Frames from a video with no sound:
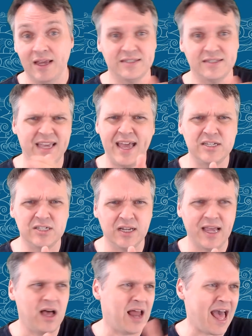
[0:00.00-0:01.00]
because
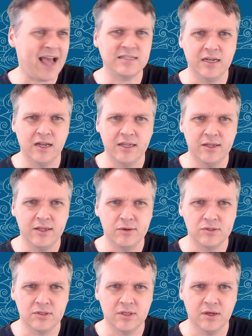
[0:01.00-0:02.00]
occasionally I'll accidentally
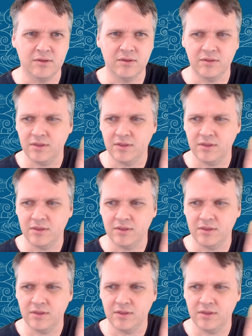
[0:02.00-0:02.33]
use the